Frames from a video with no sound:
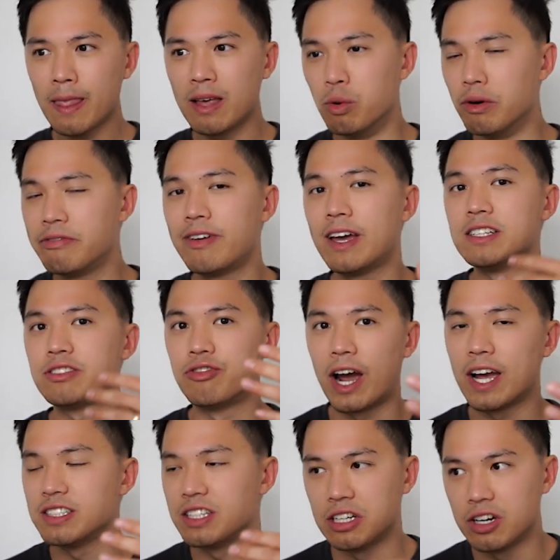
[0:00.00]
will face
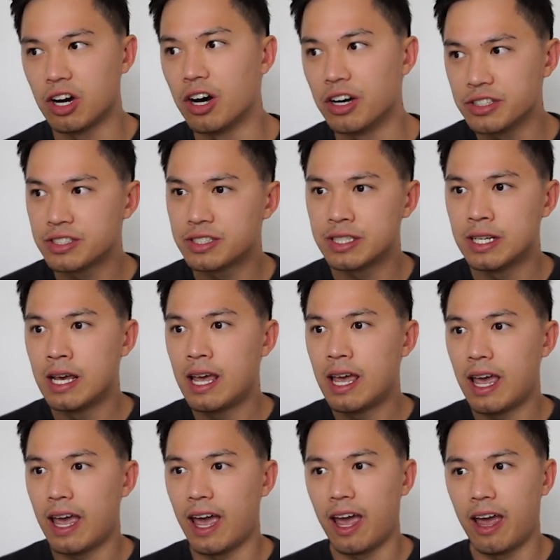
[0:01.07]
rising costs,
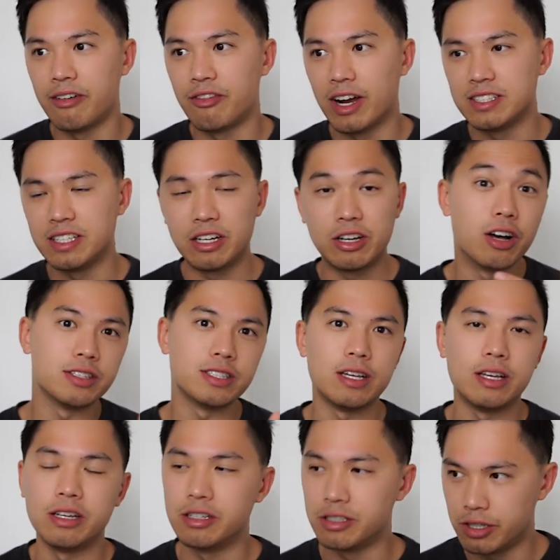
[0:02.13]
and rising costs
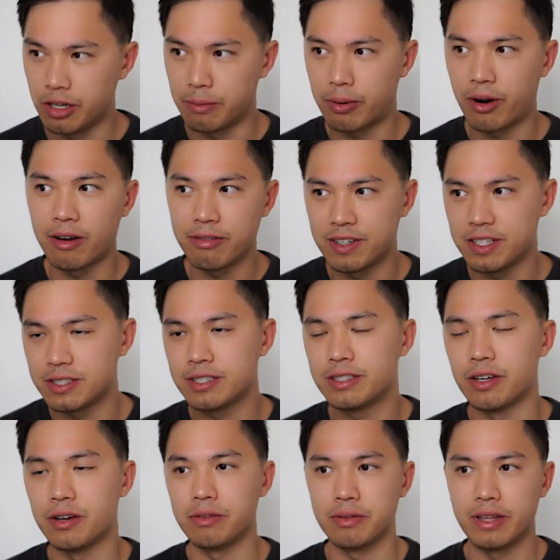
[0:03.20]
eat into your profits,
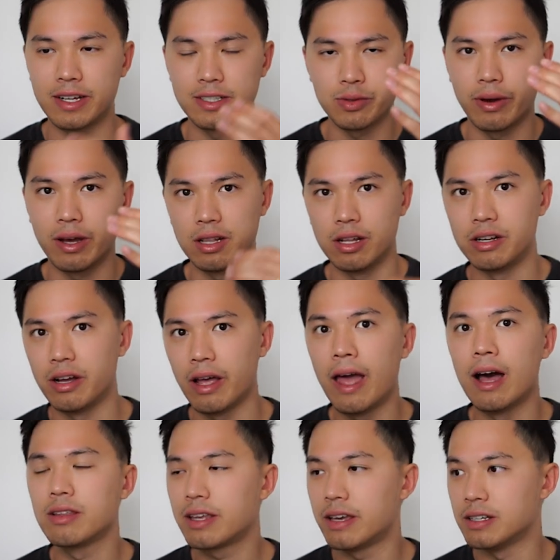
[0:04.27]
so that's why a lot of
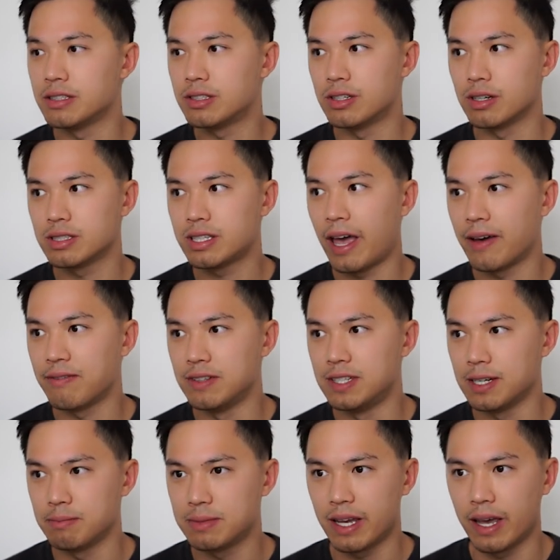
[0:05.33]
healthcare stocks have
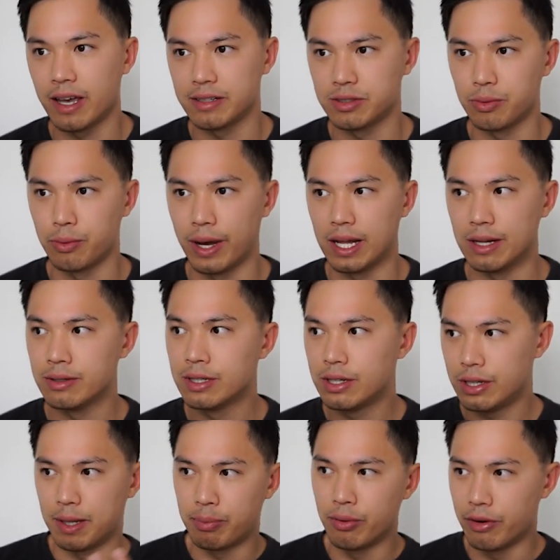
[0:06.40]
dipped as well.
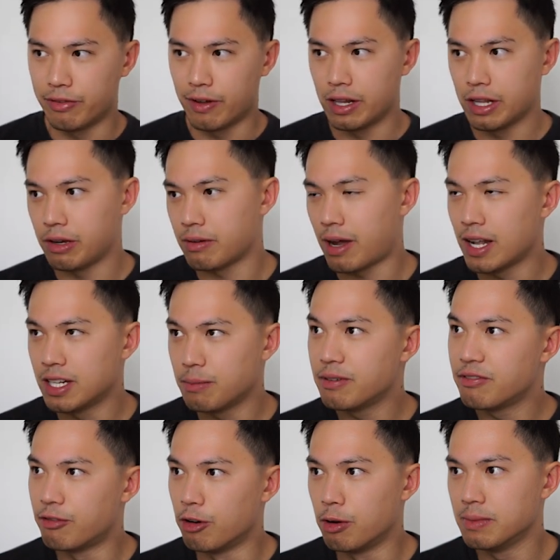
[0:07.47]
The portfolio
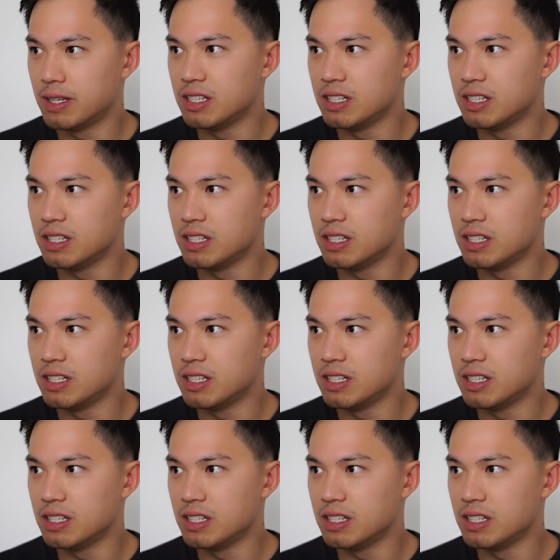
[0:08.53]
underperformed